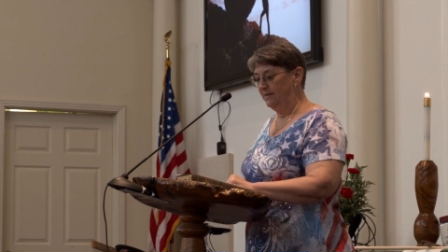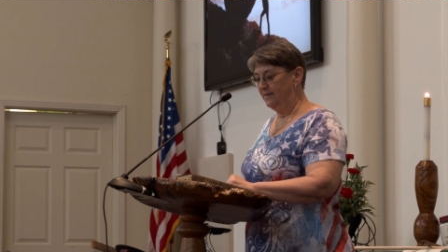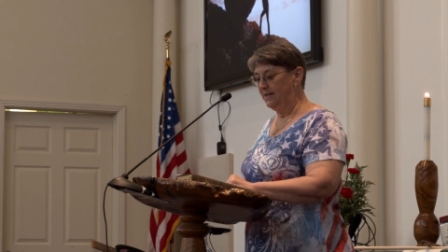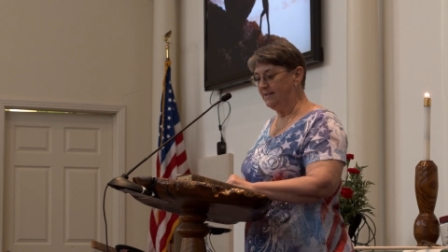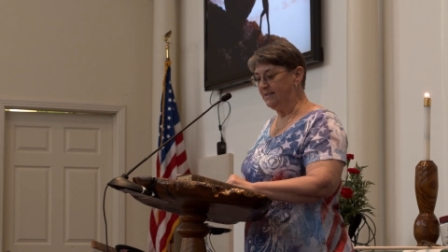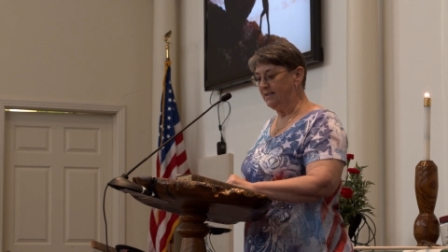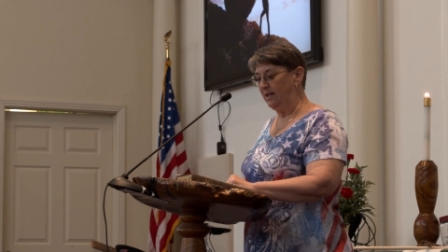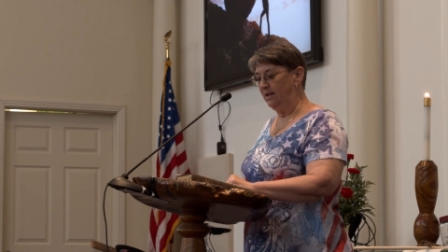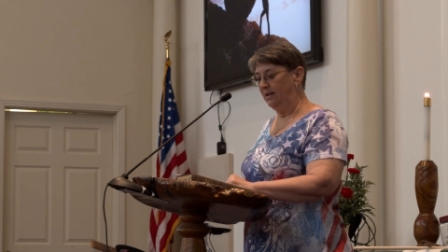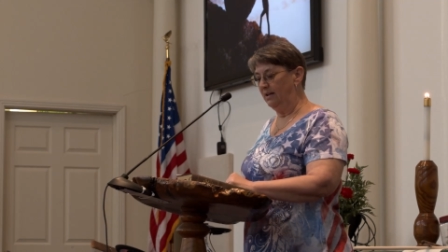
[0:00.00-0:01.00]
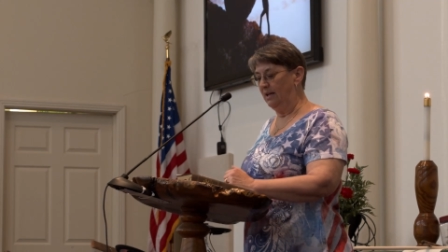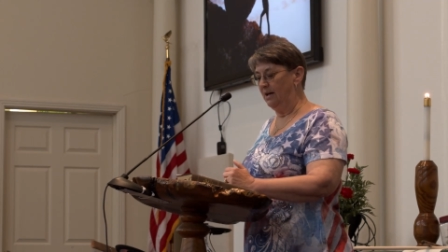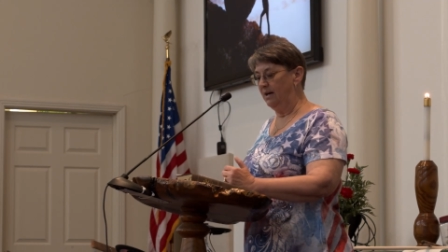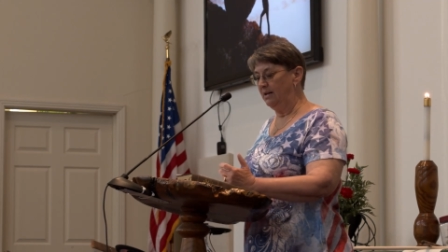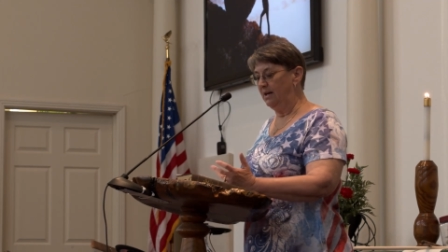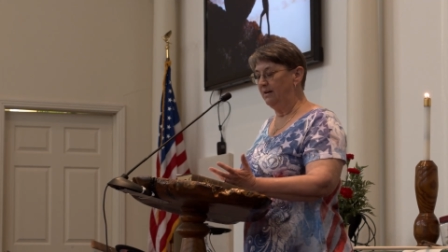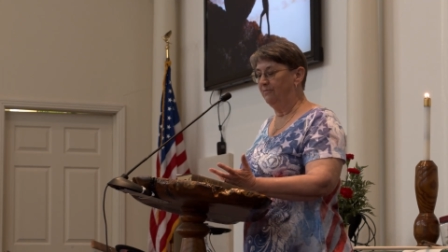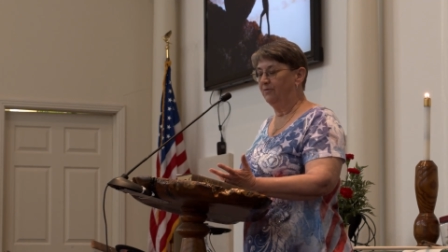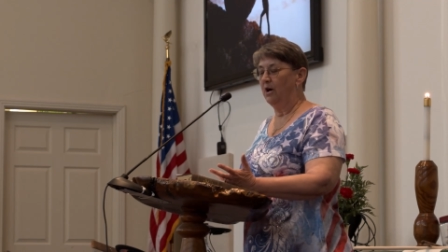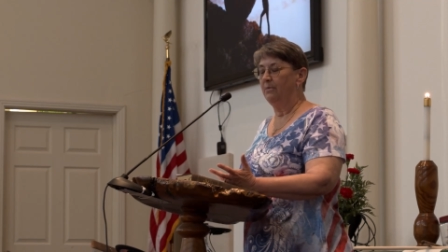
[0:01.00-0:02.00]
This, eh,
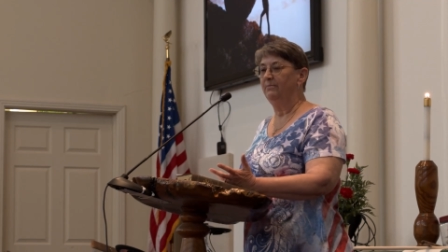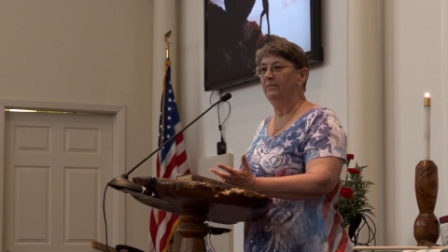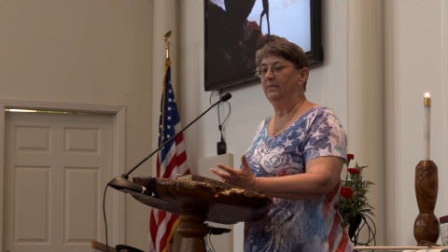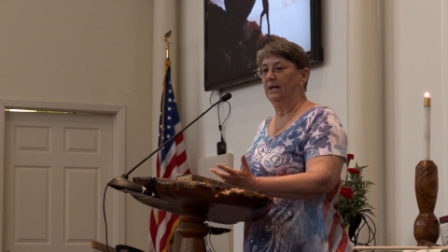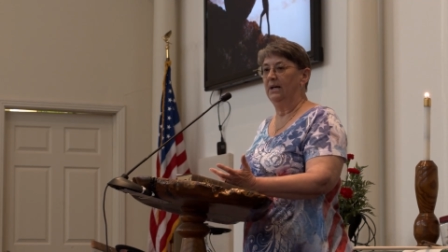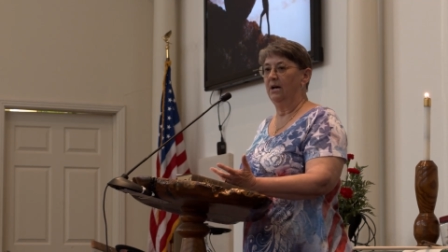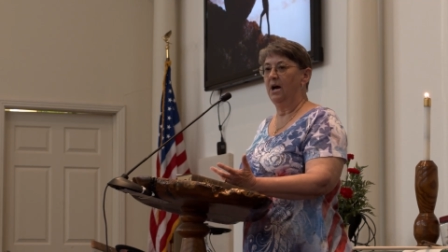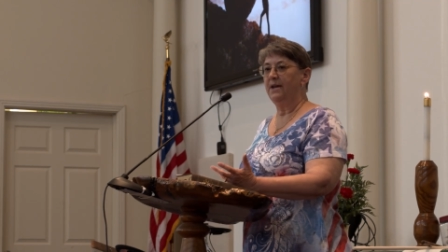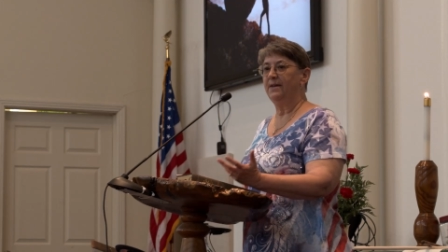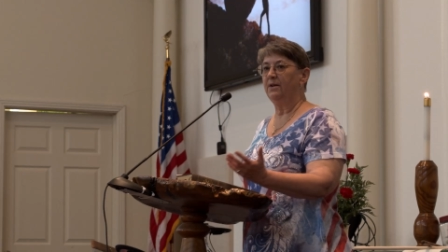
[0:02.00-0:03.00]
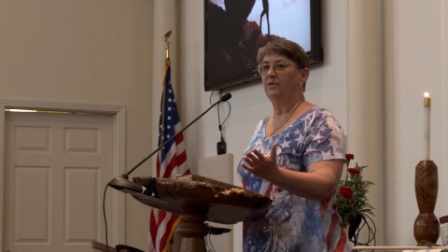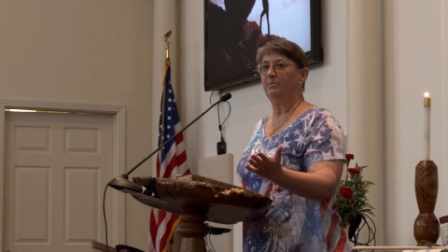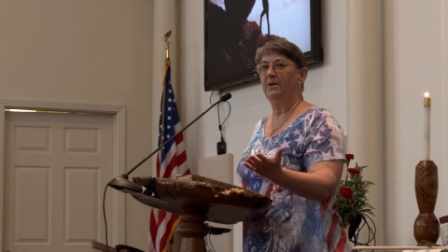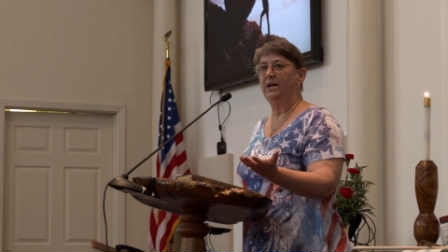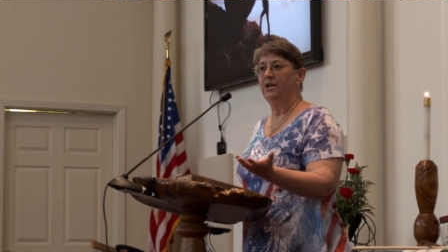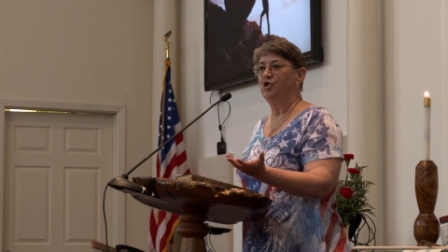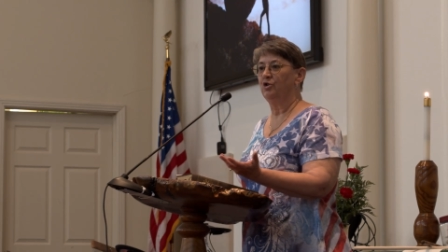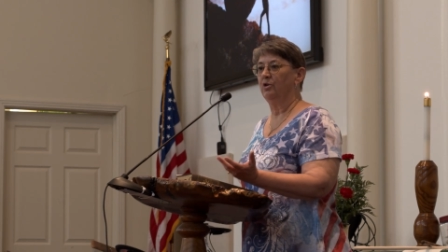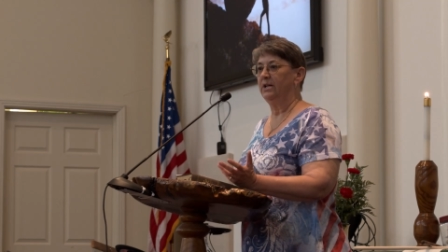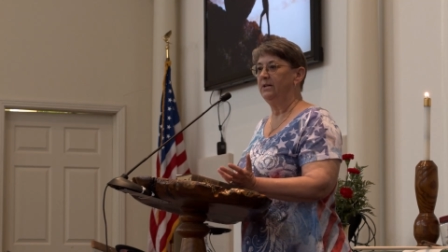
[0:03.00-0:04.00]
from, I think from the age
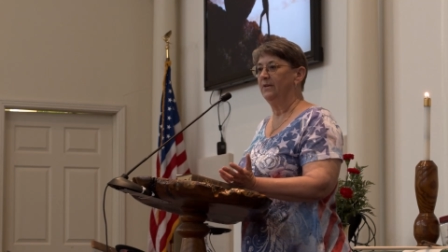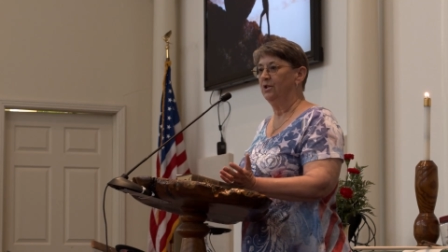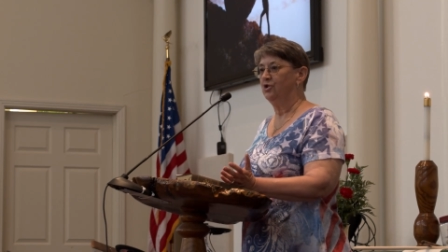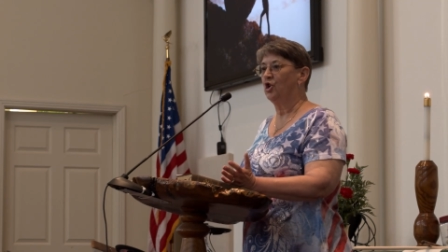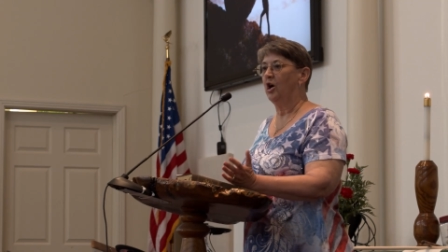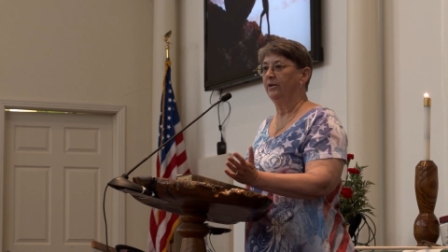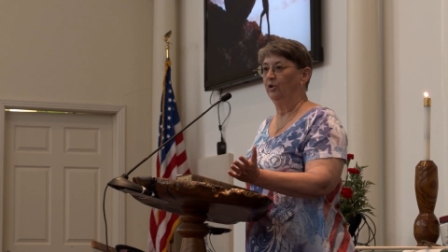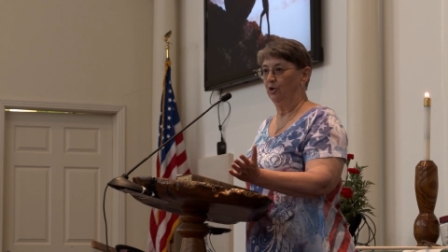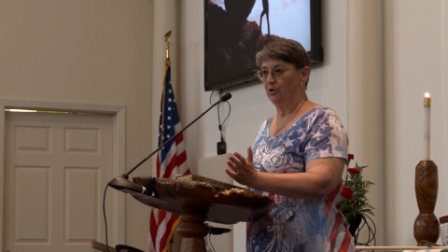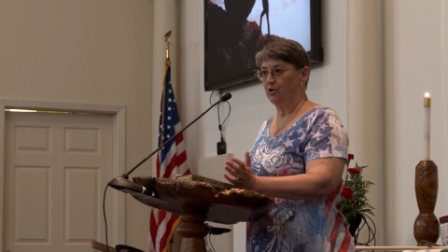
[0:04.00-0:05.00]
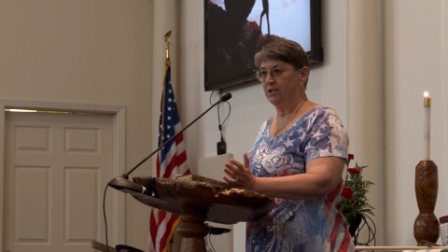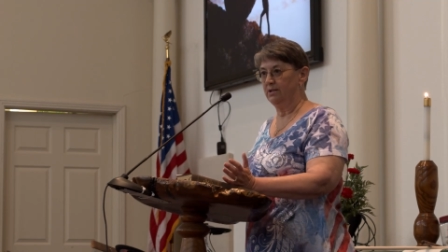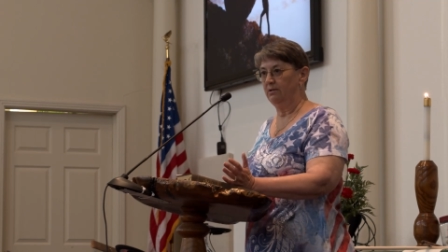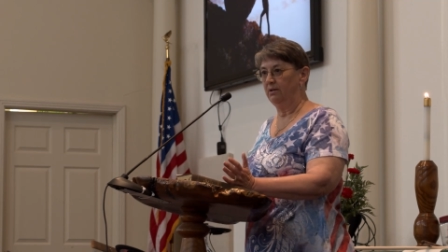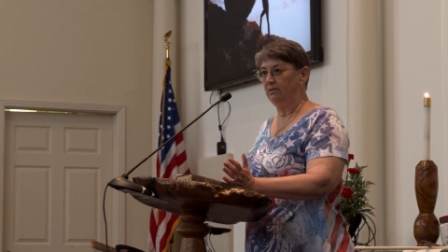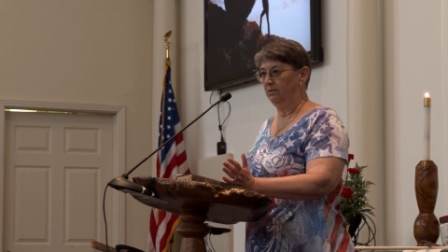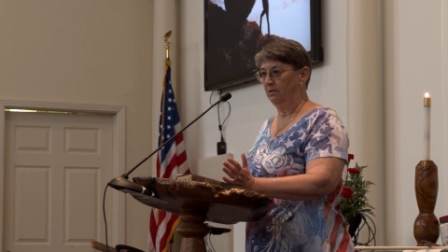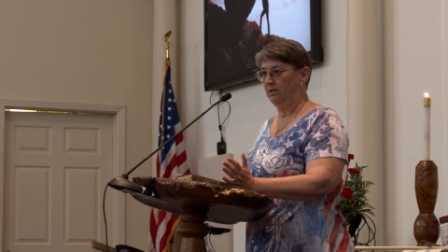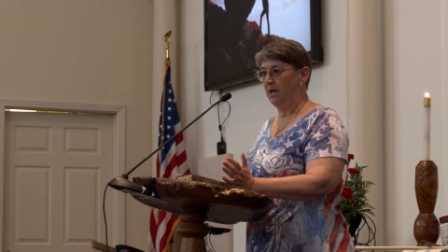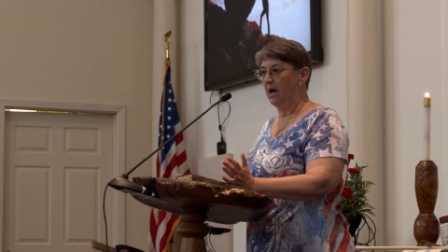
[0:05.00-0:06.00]
you're even toddlers,
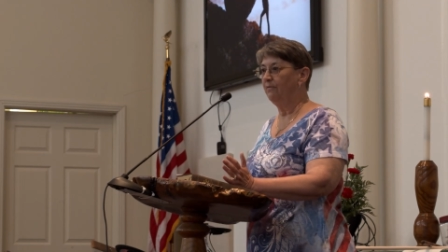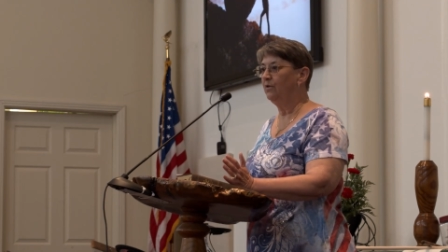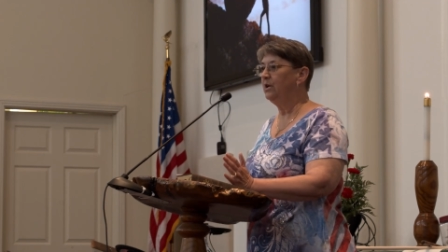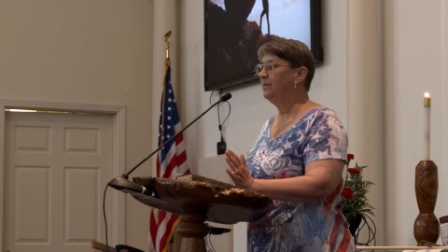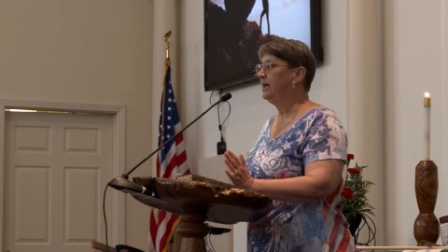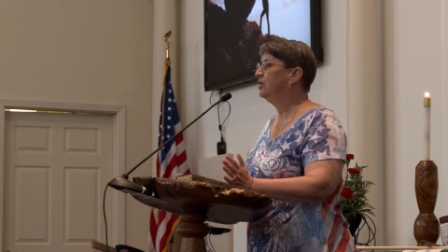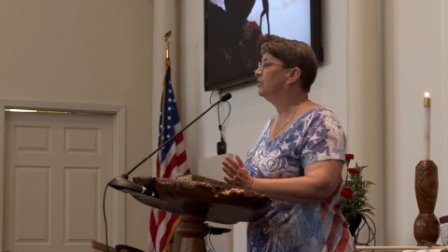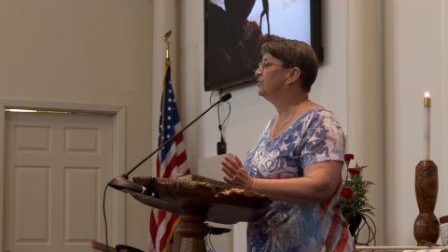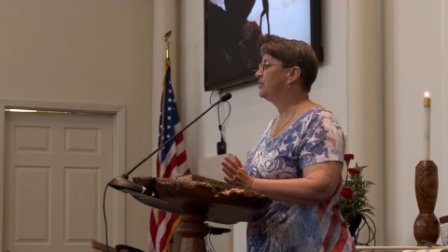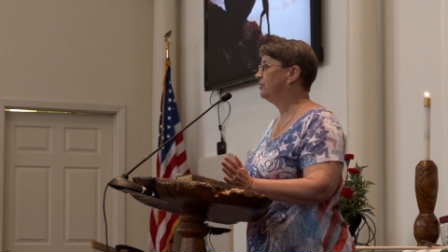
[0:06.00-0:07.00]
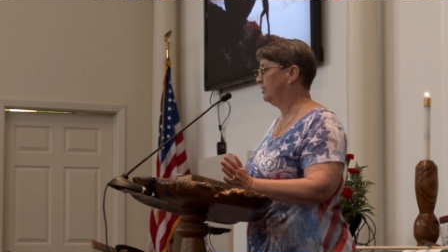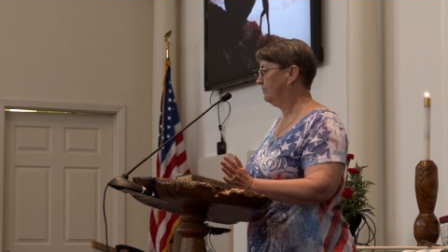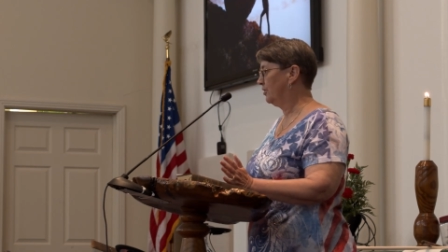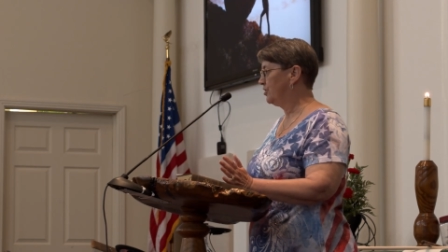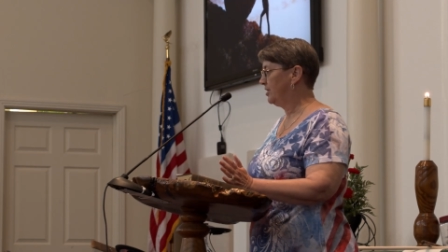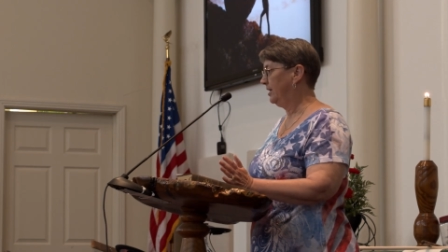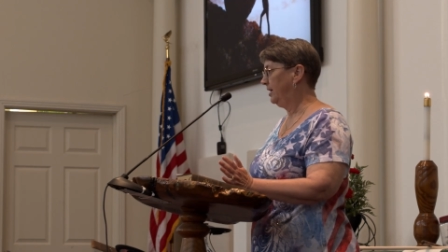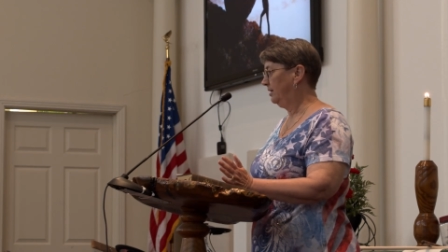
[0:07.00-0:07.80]
everybody goes through adversity.